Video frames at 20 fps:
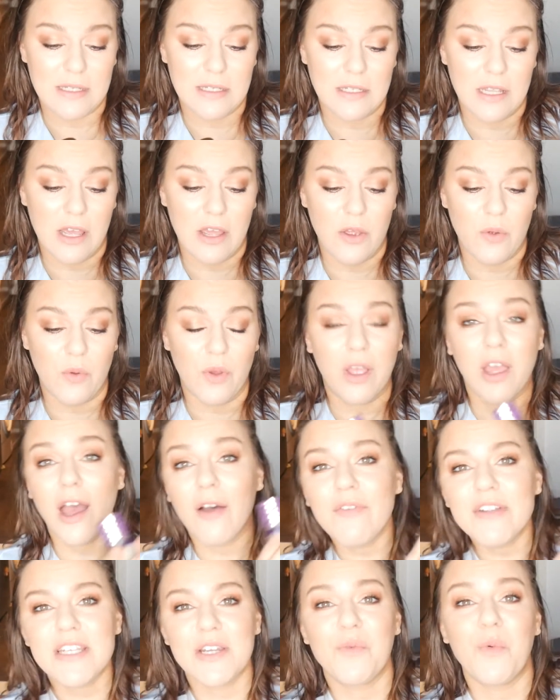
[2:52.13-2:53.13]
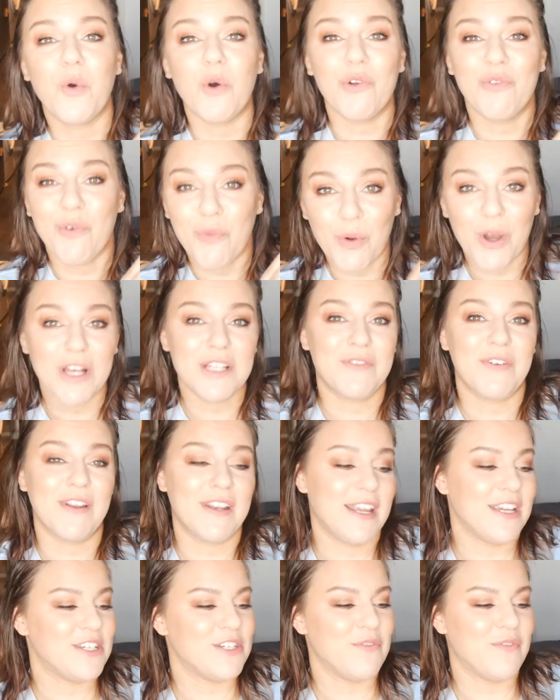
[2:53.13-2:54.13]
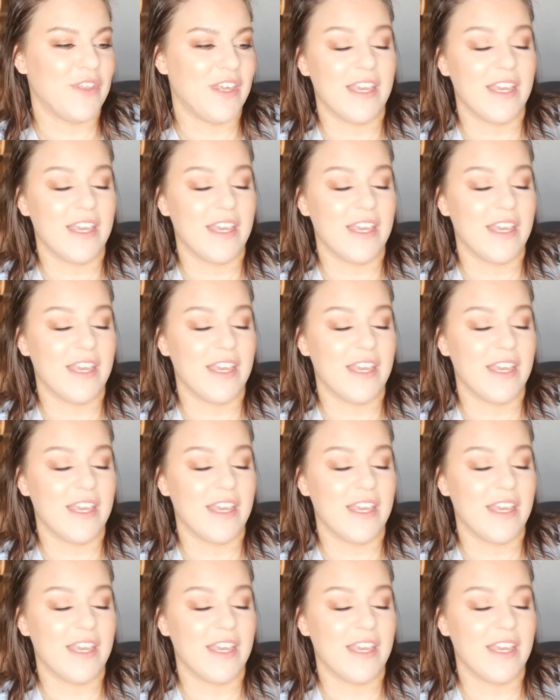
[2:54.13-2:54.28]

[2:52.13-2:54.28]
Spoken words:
So coveted award for worst foundation of